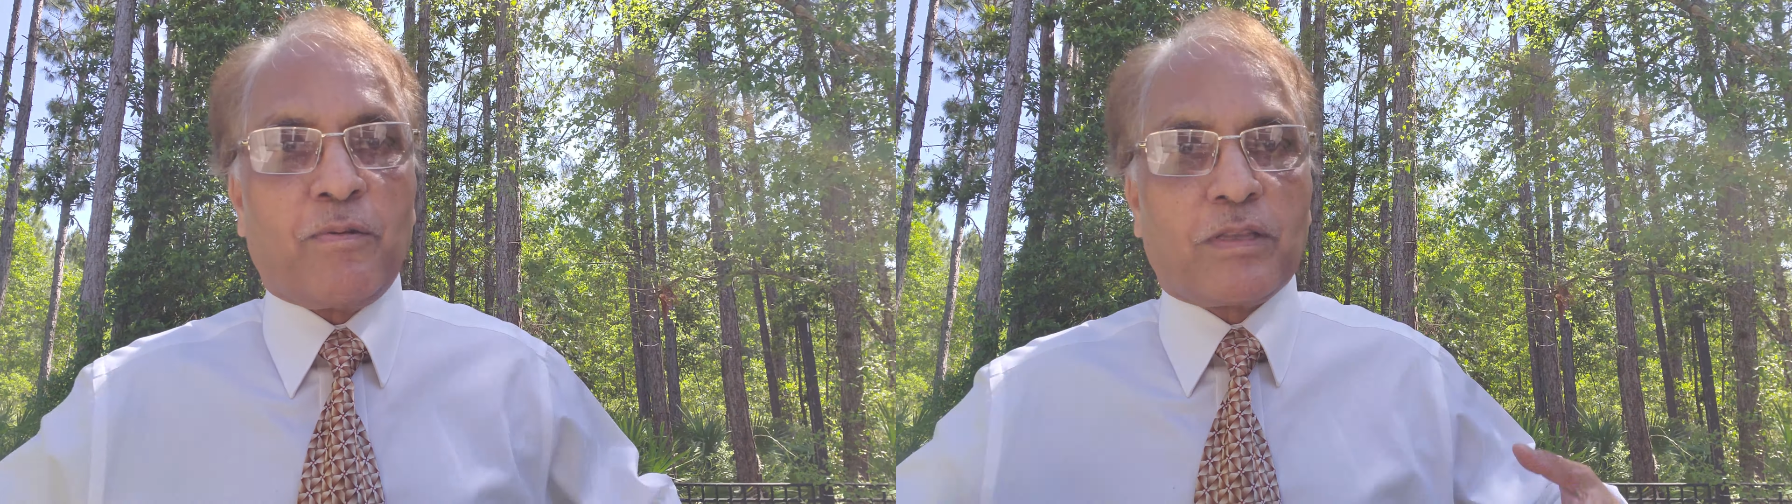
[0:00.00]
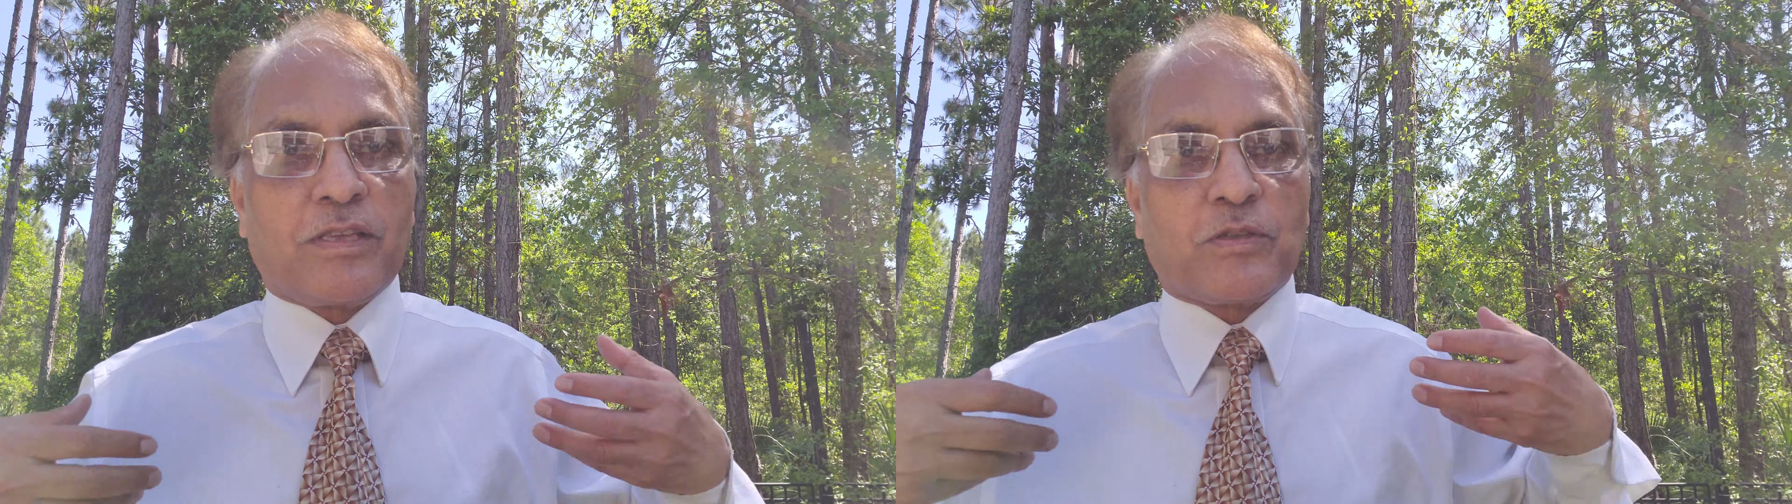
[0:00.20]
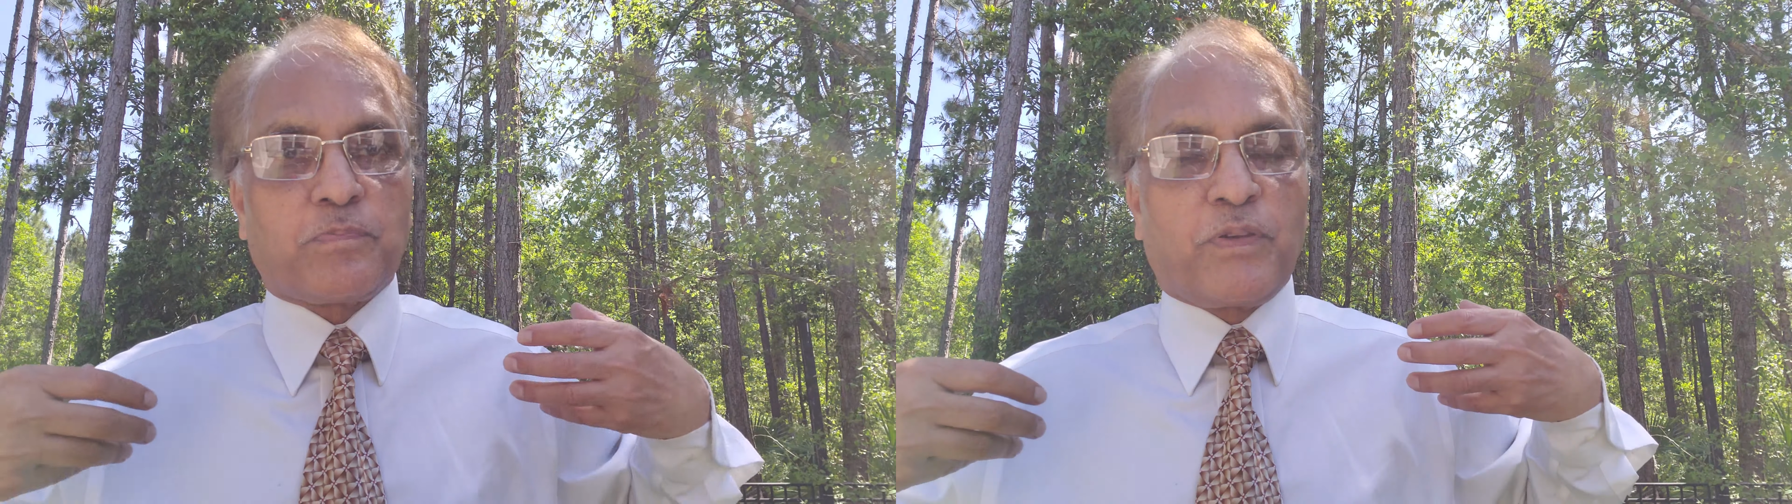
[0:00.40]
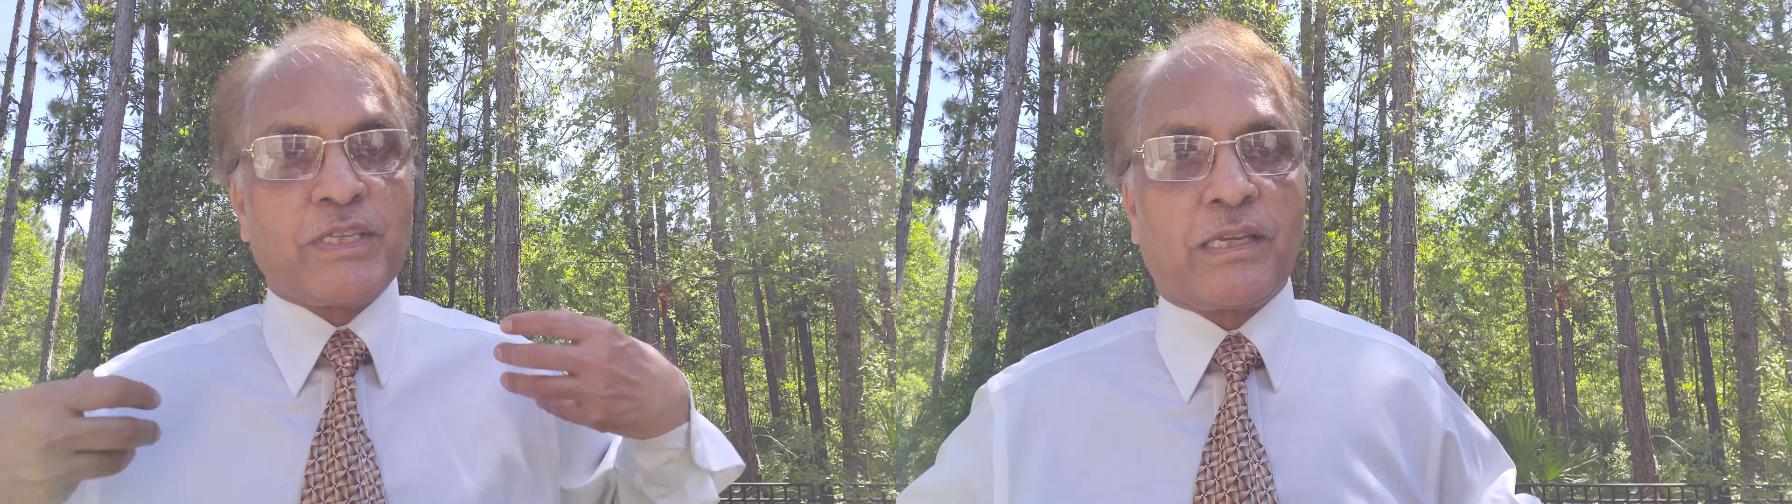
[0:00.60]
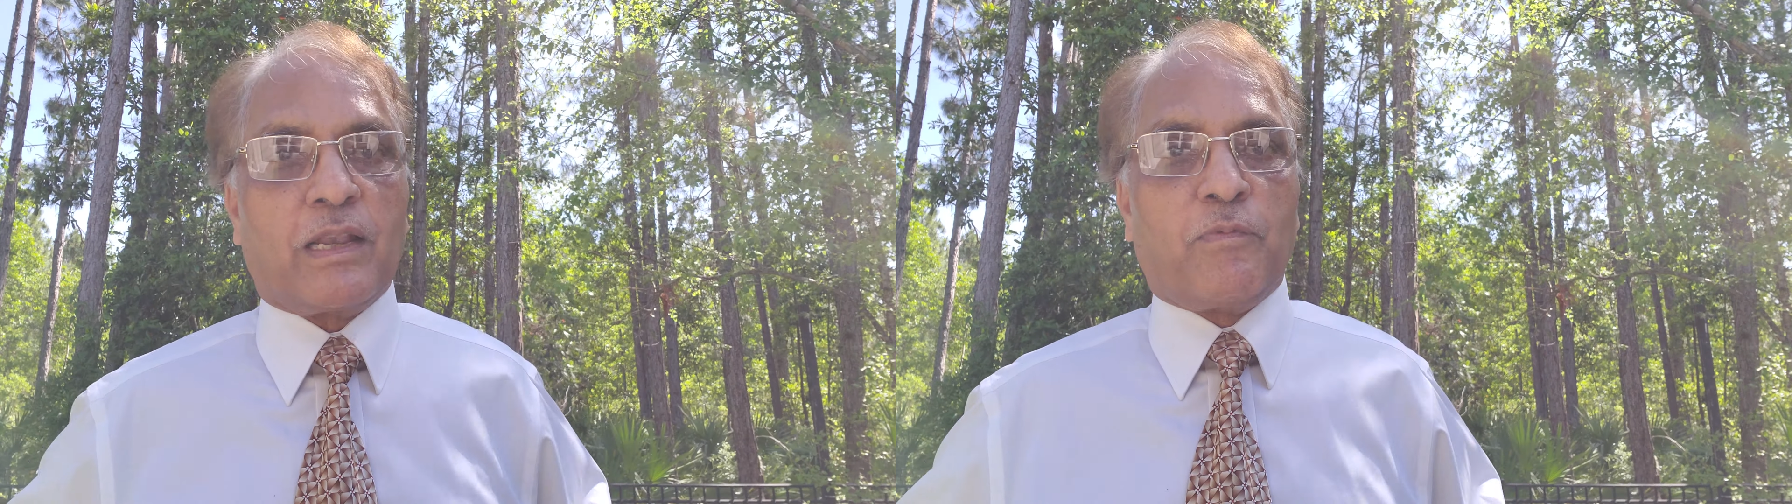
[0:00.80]
this
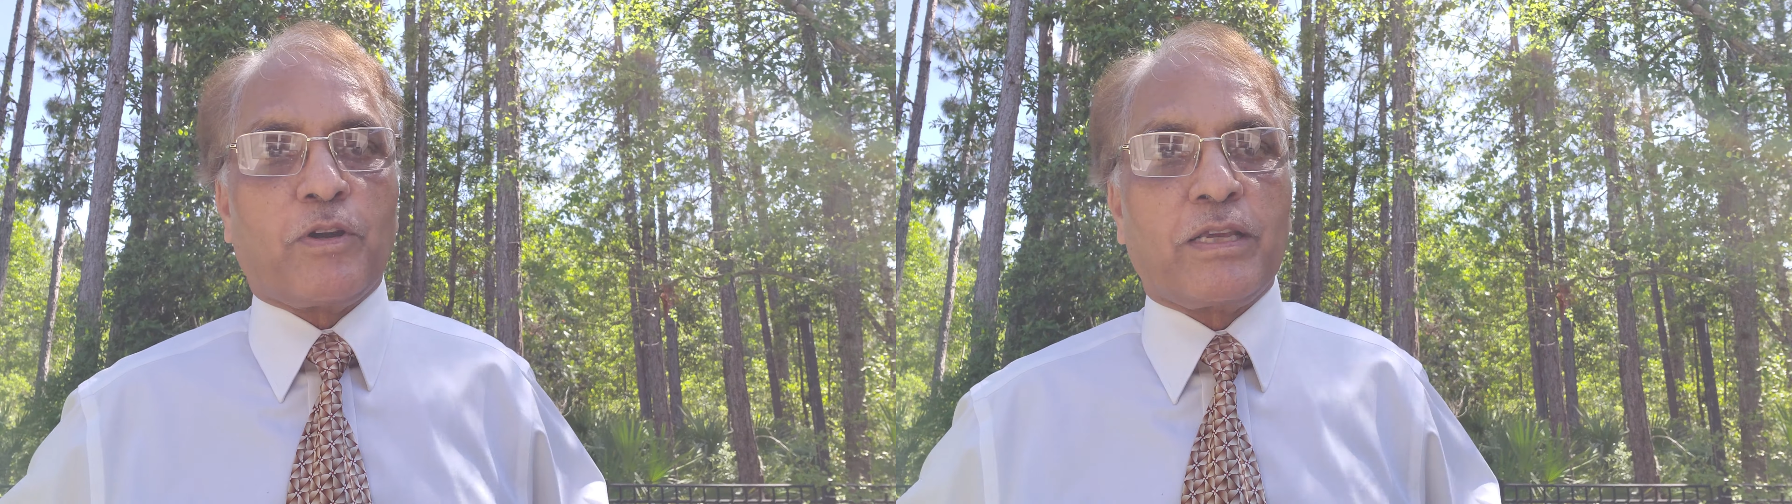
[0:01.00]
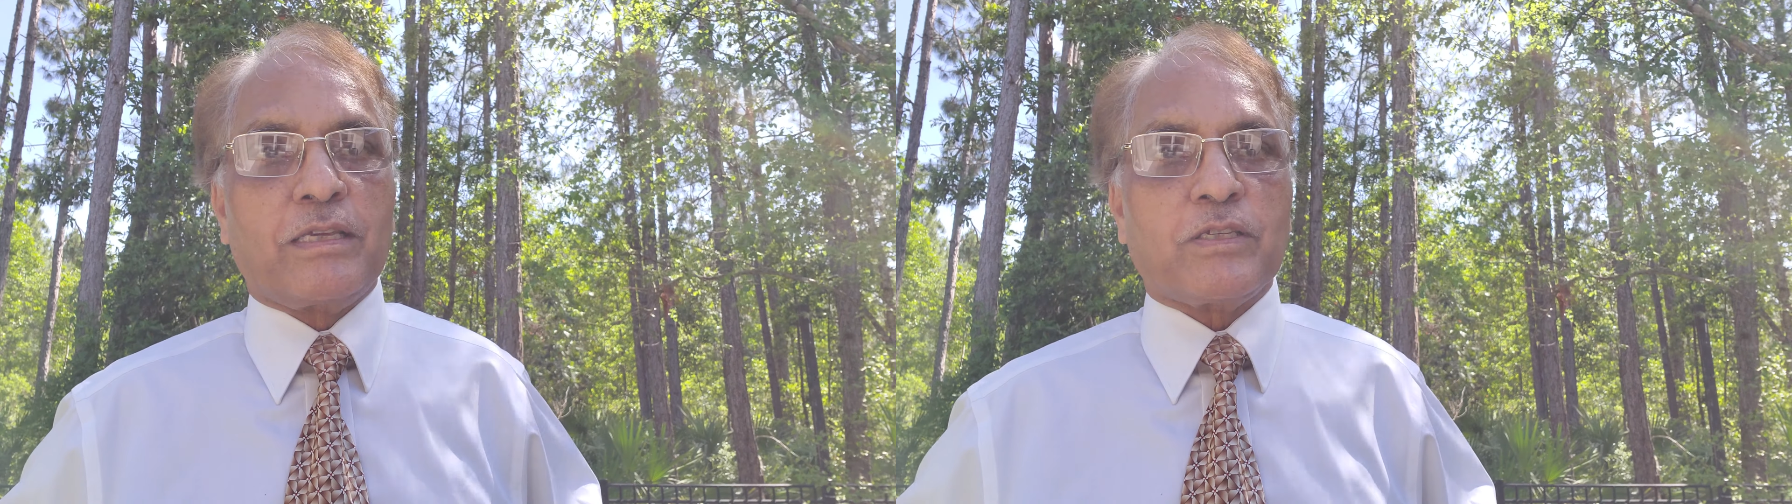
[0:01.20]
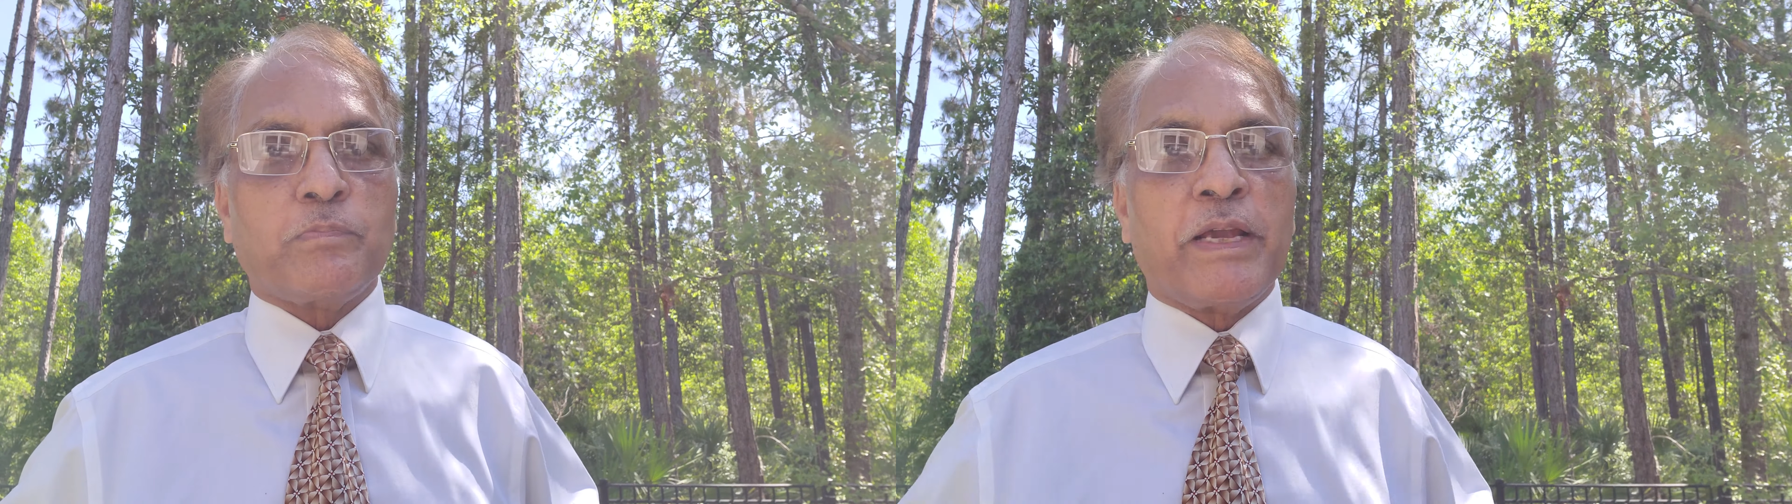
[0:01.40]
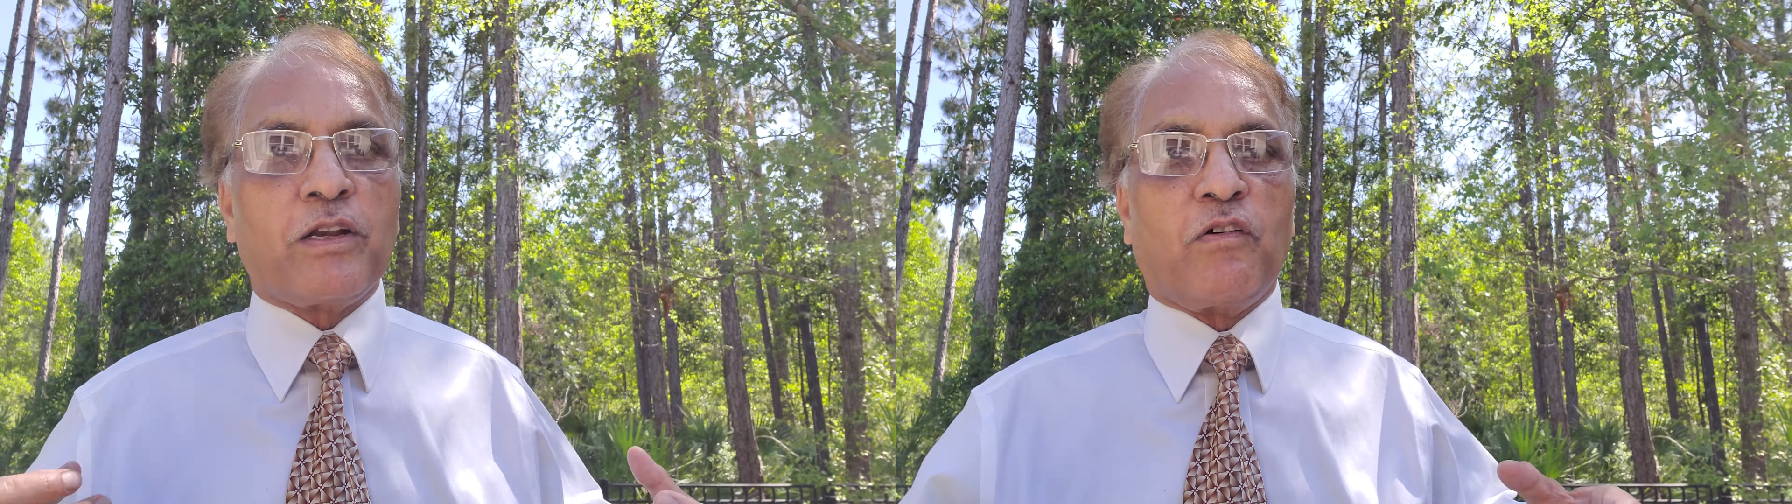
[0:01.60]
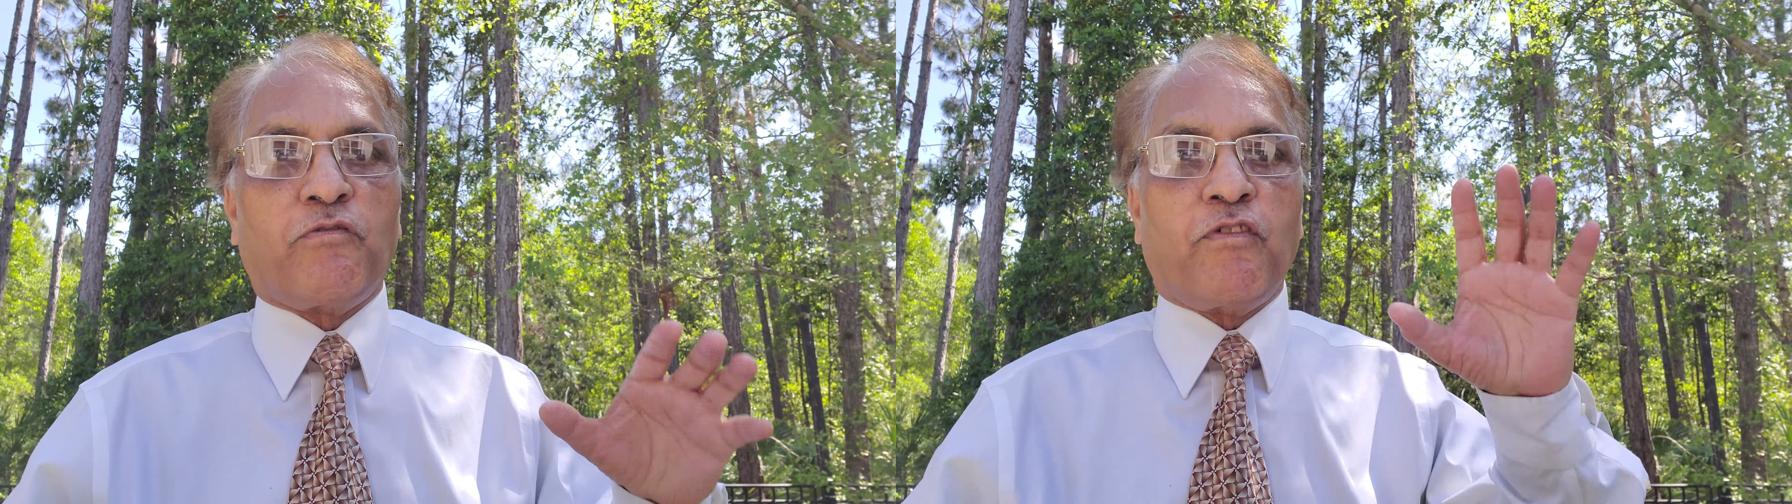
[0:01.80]
physical body is made
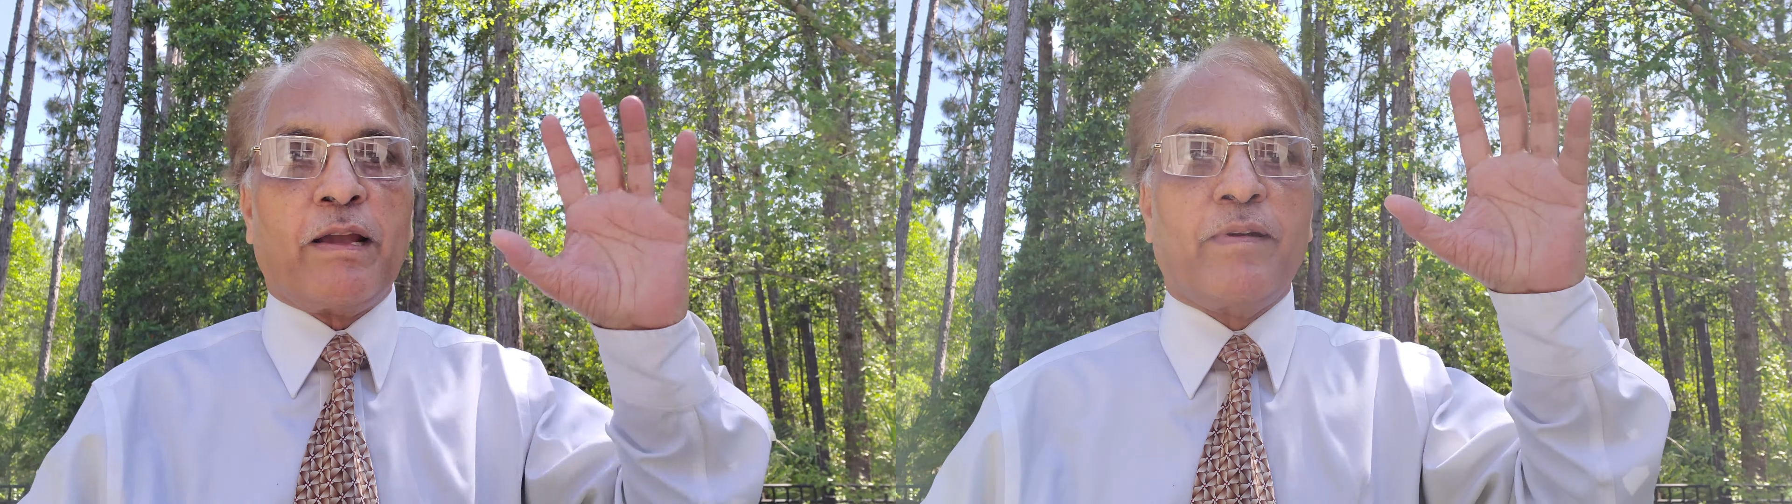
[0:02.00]
of 5